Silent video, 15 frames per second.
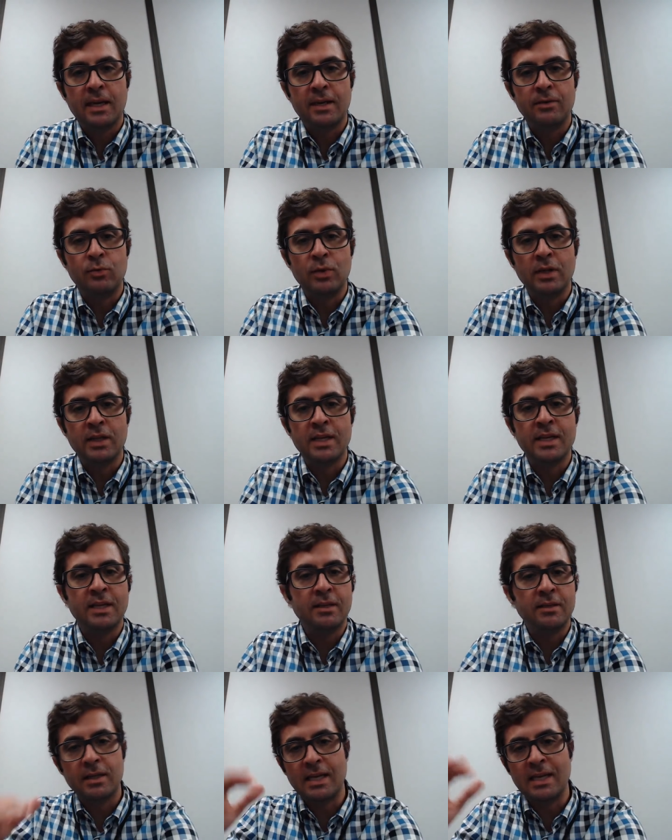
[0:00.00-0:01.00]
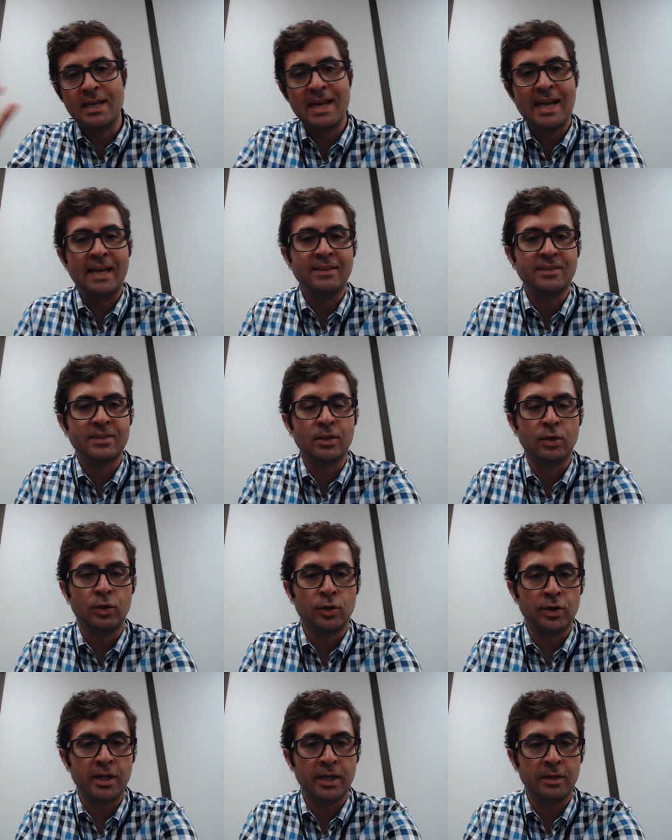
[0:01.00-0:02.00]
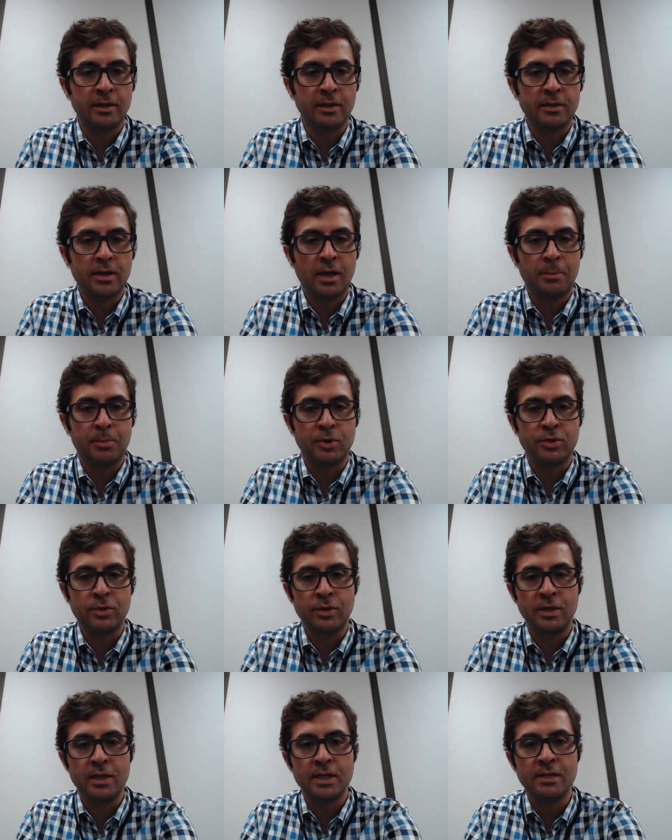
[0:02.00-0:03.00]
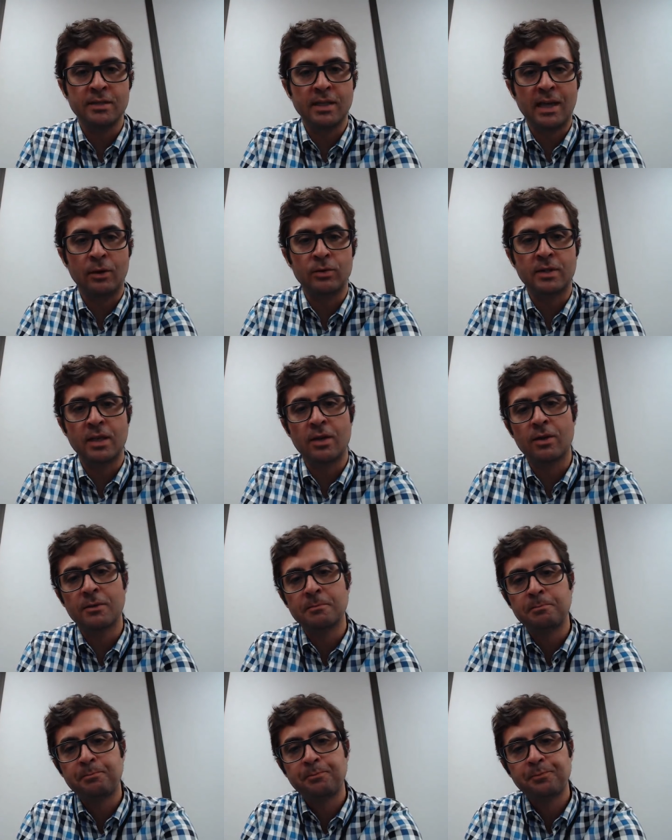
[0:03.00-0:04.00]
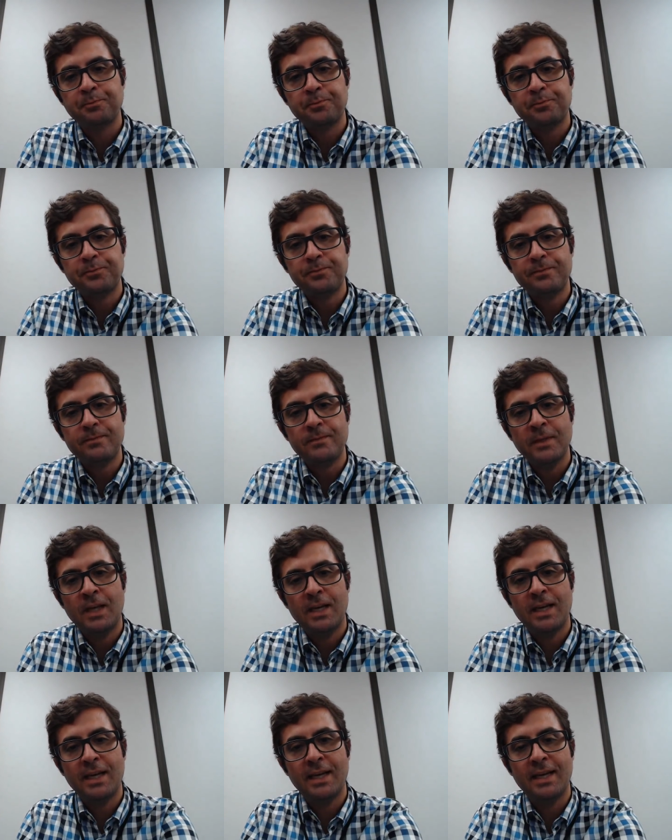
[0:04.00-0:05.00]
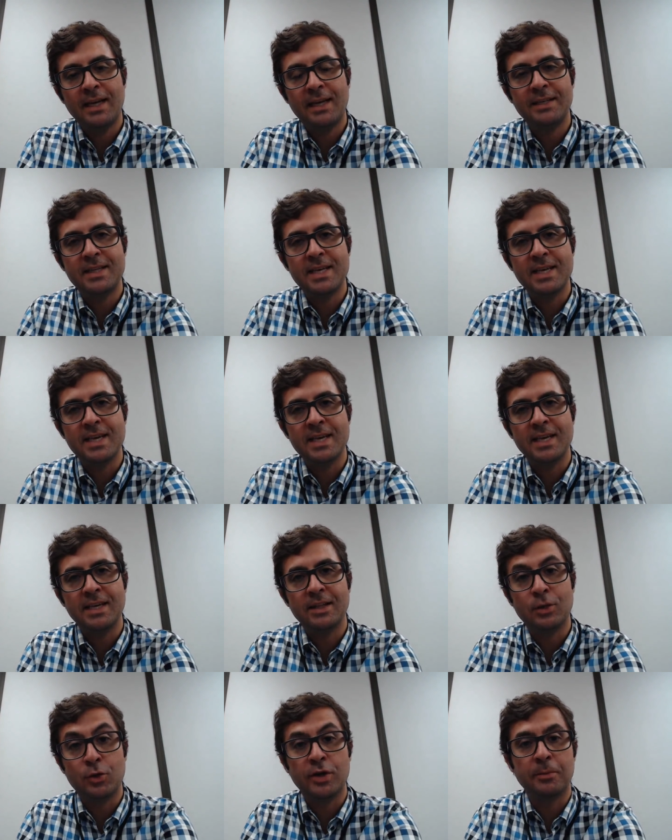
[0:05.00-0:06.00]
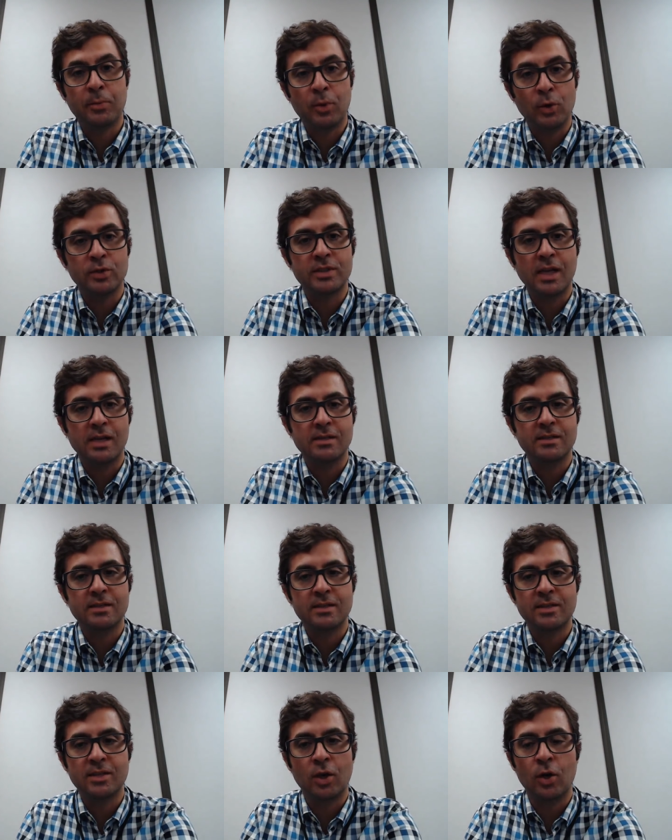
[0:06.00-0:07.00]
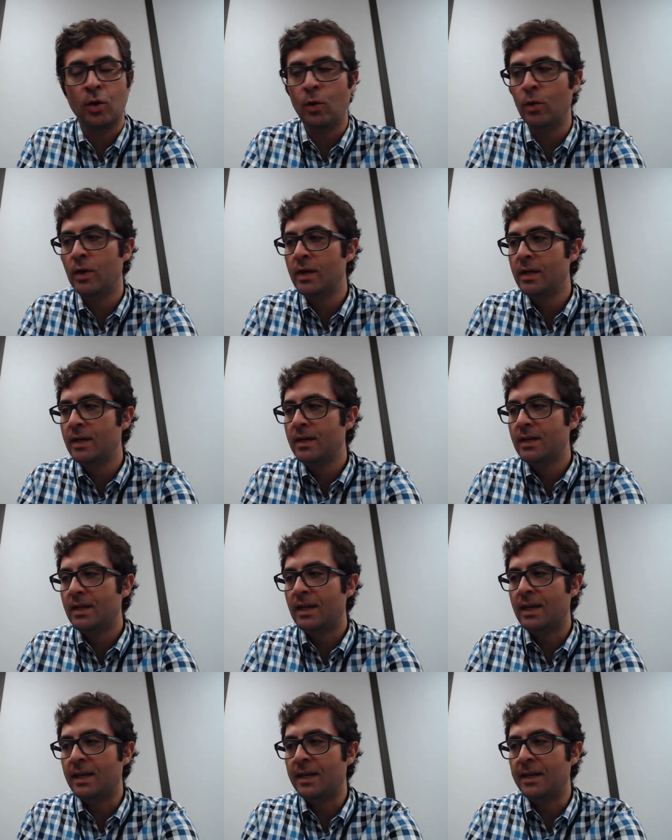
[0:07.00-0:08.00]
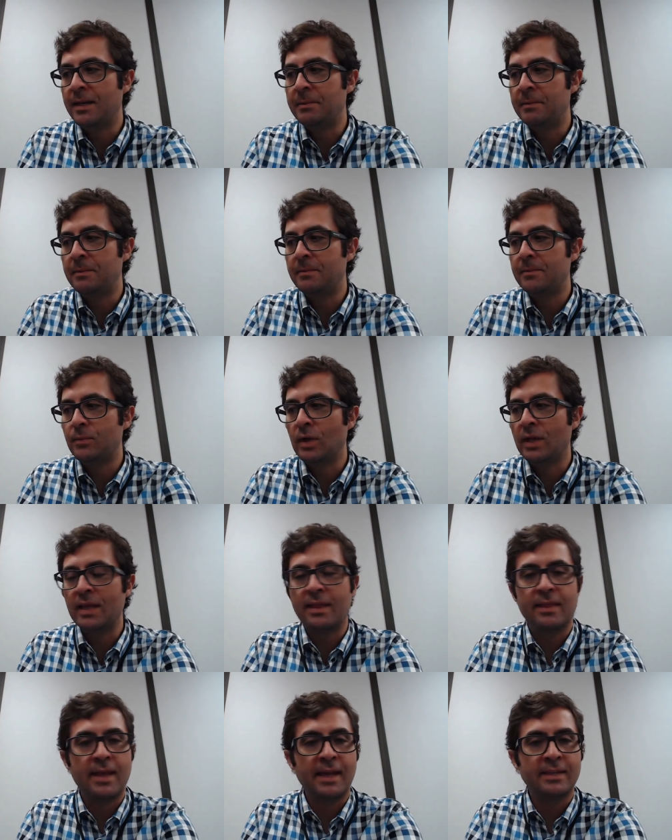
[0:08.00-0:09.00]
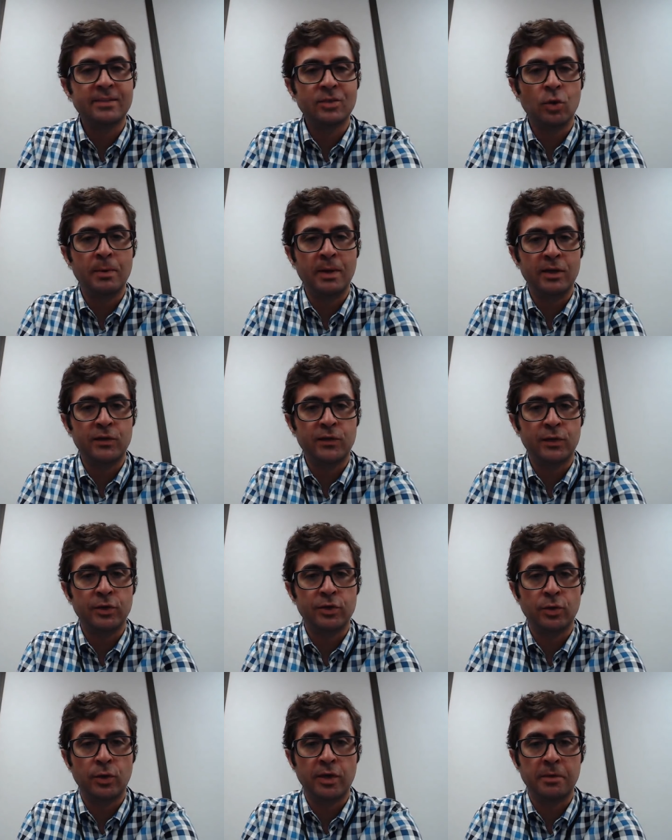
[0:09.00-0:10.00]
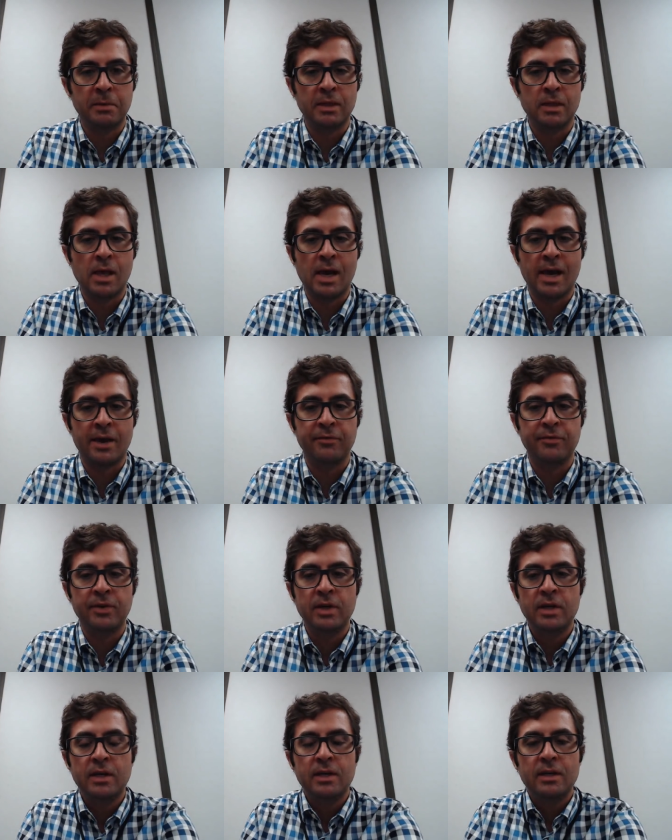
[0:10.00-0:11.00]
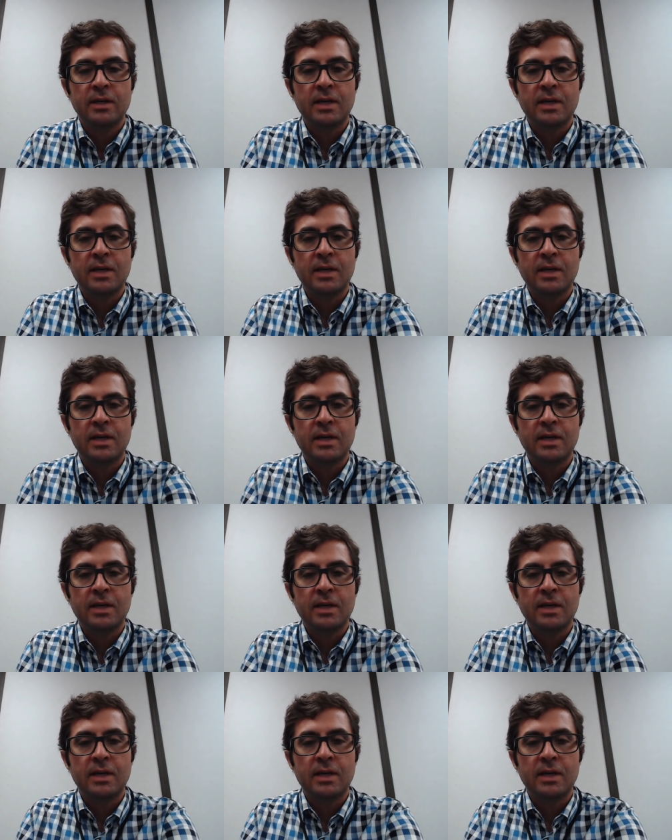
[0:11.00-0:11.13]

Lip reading: and really enhance the learning opportunities out there and the learning process. So really, thanks so much for joining me live.